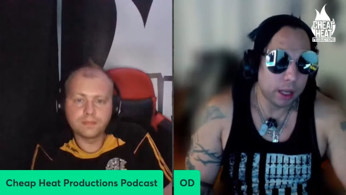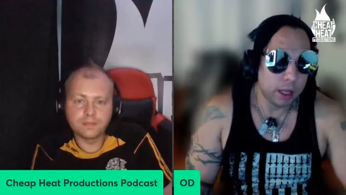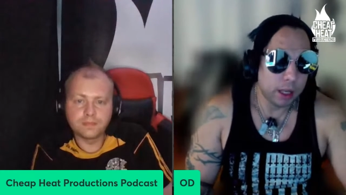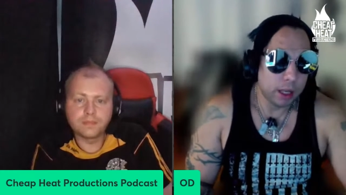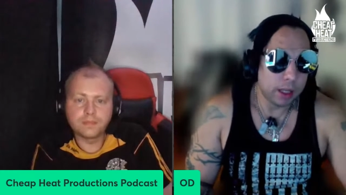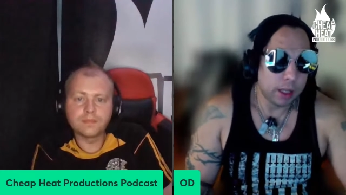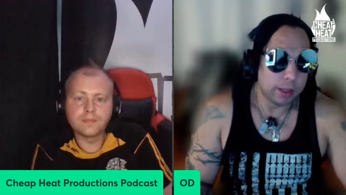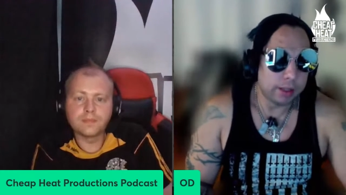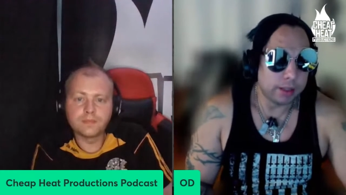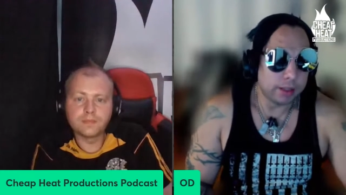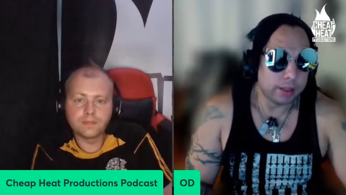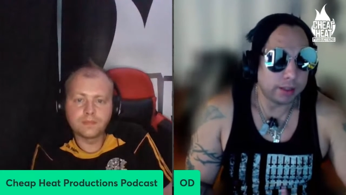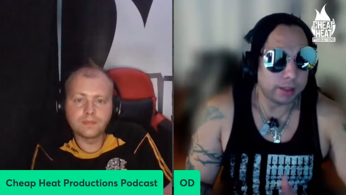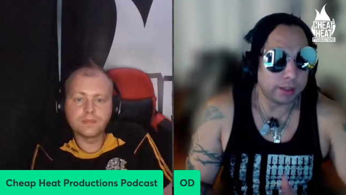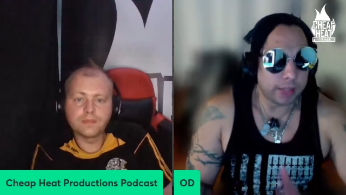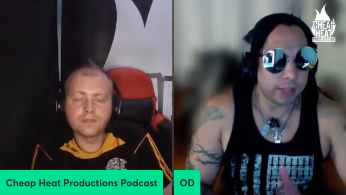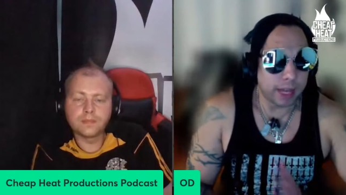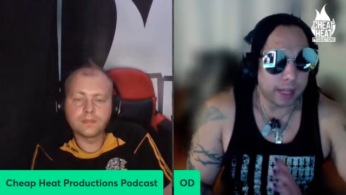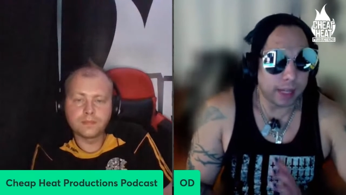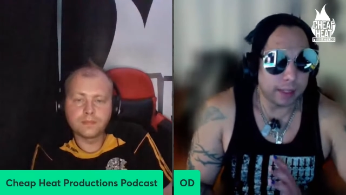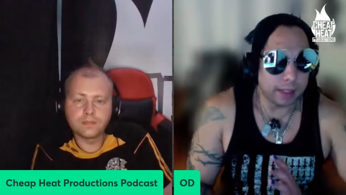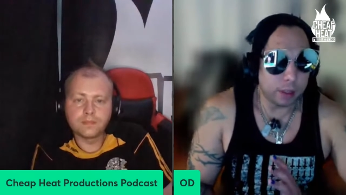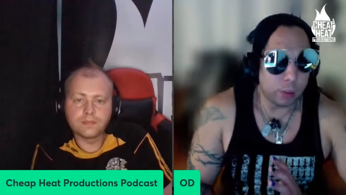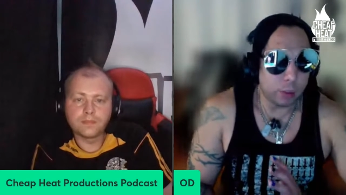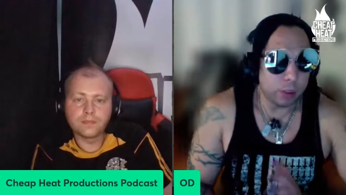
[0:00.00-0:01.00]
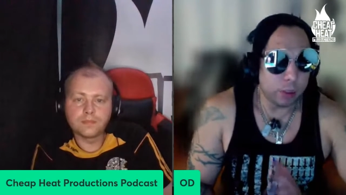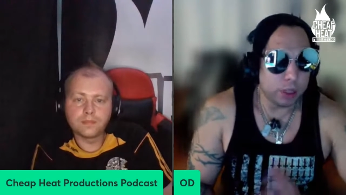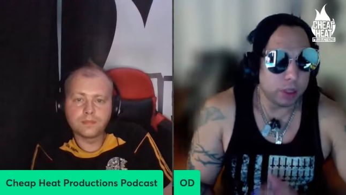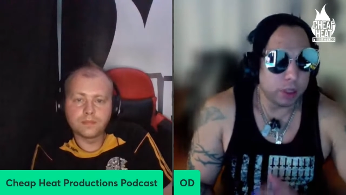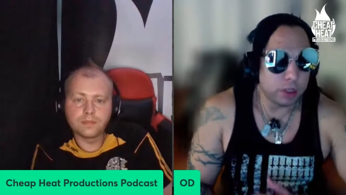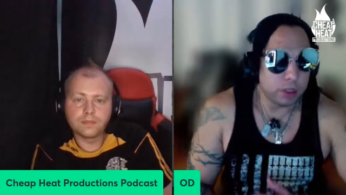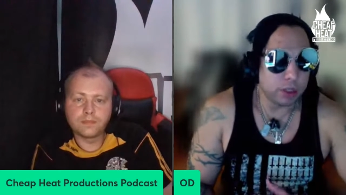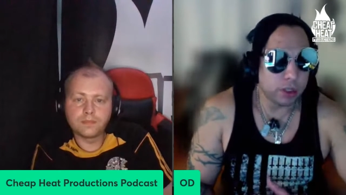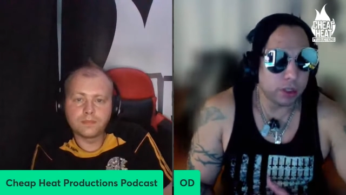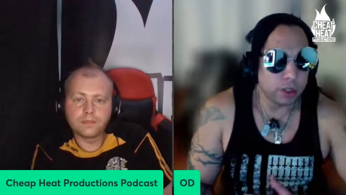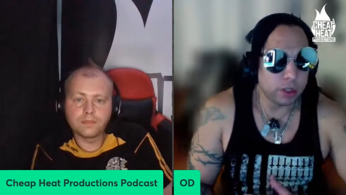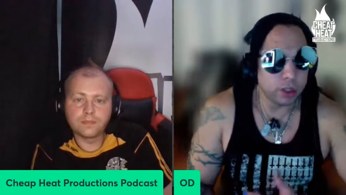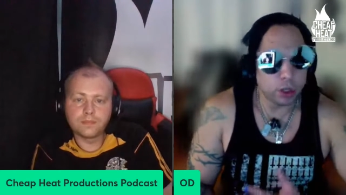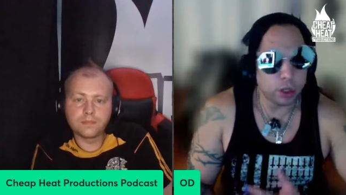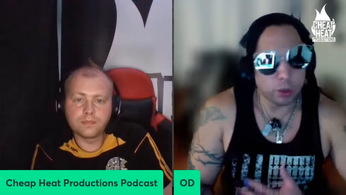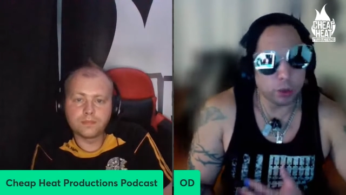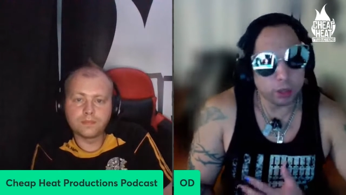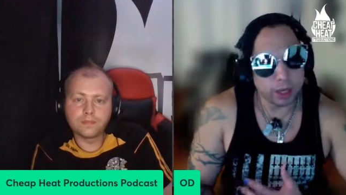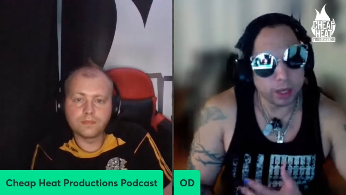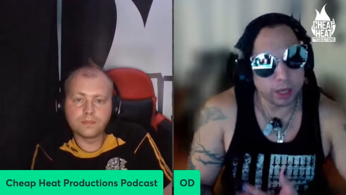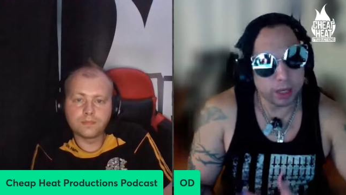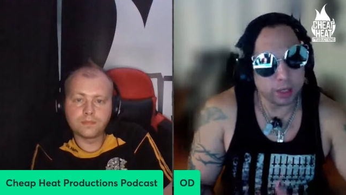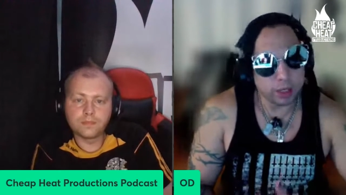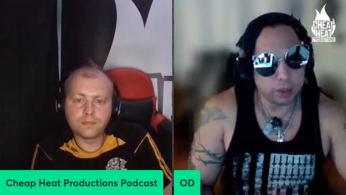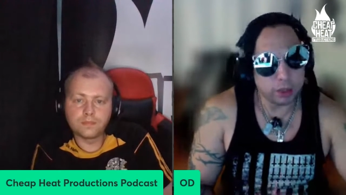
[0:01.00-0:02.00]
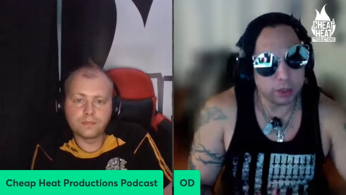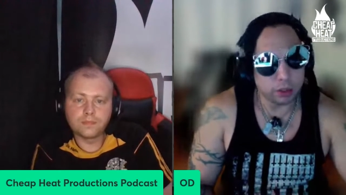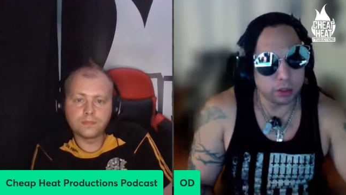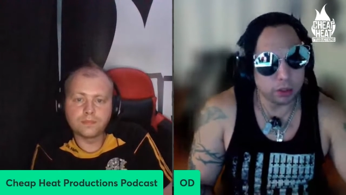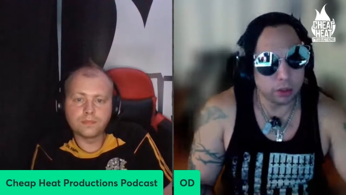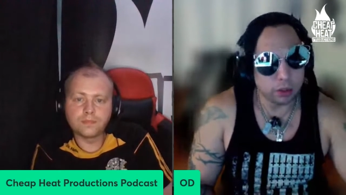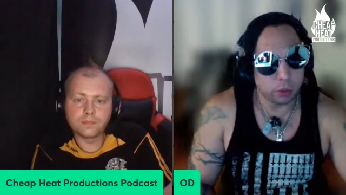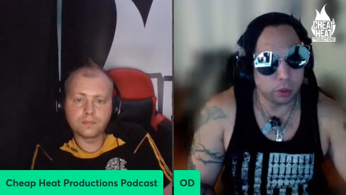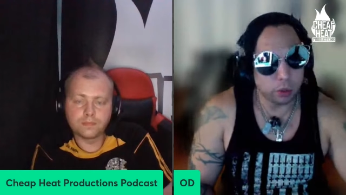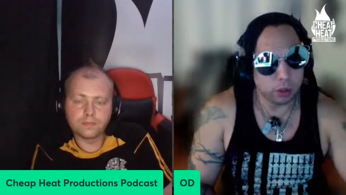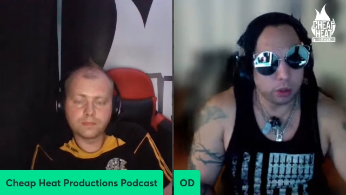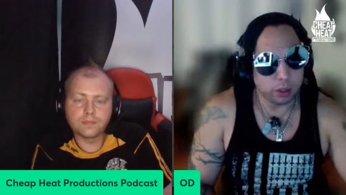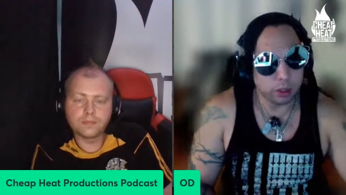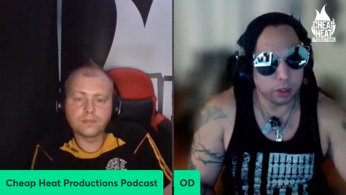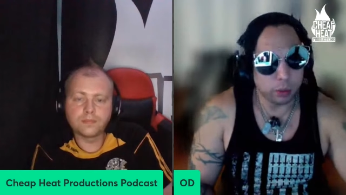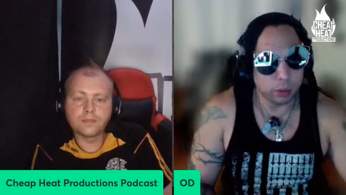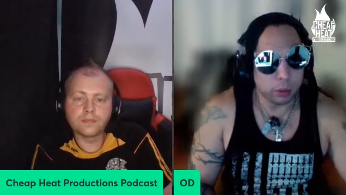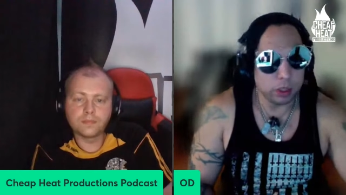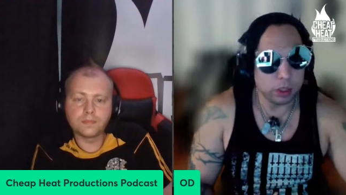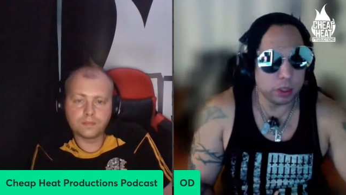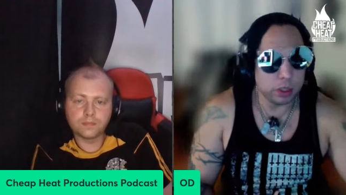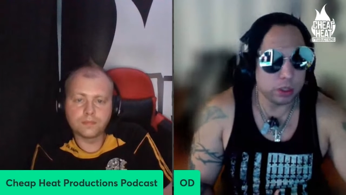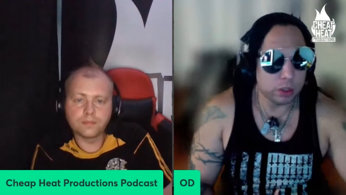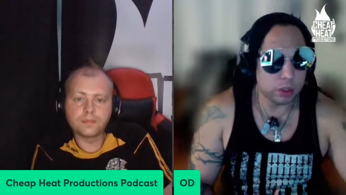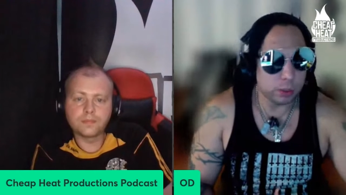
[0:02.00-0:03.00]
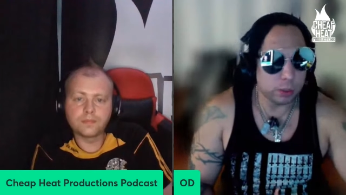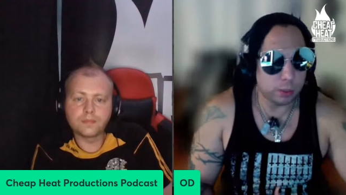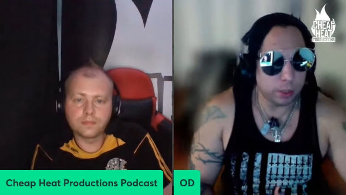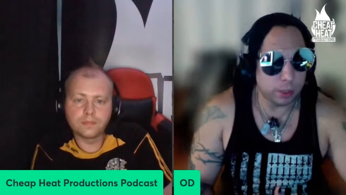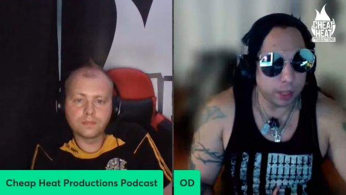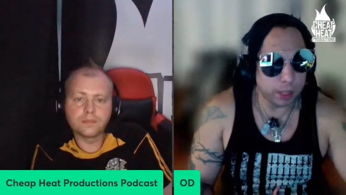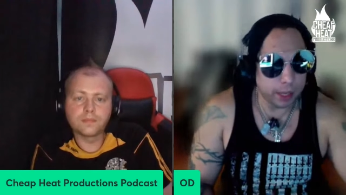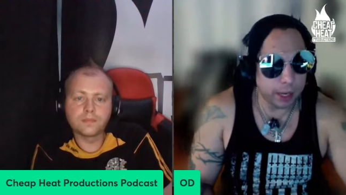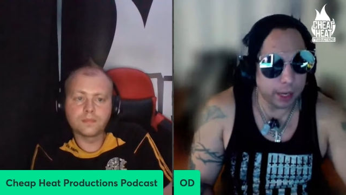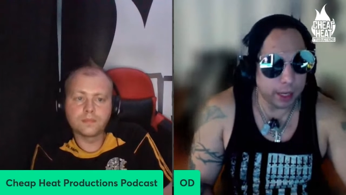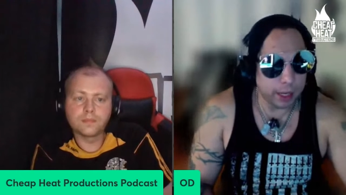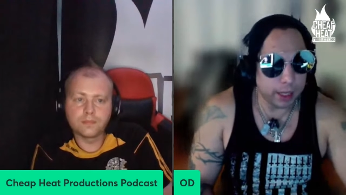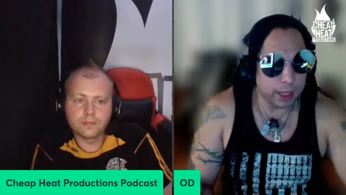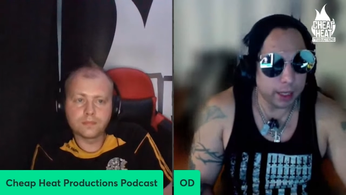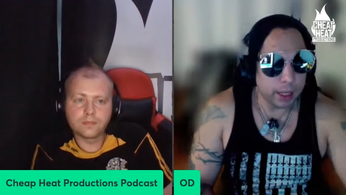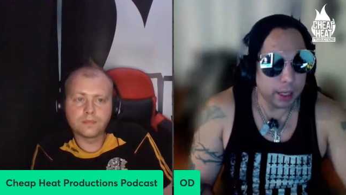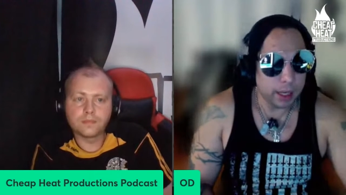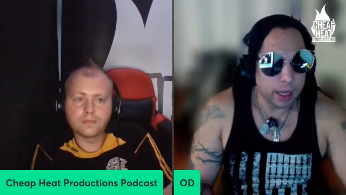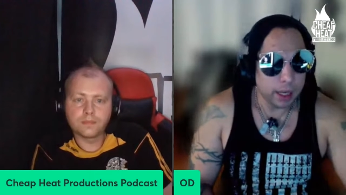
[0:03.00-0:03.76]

Speaker 1: the style that we used to showcase or the one that we used to play,